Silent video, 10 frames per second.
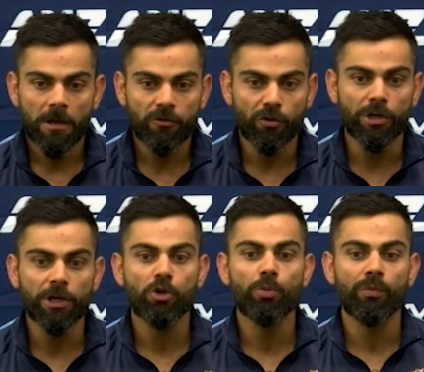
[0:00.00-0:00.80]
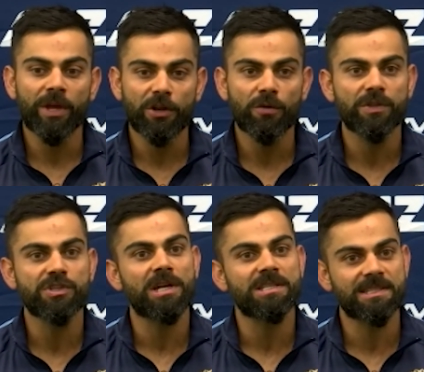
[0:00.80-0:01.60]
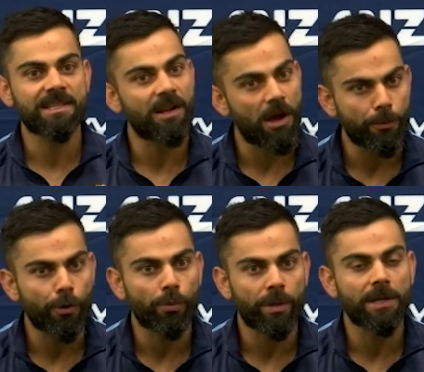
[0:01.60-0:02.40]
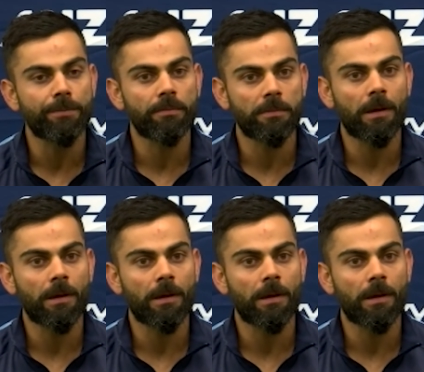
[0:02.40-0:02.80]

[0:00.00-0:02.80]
So you need to be wary of the chances that come your way and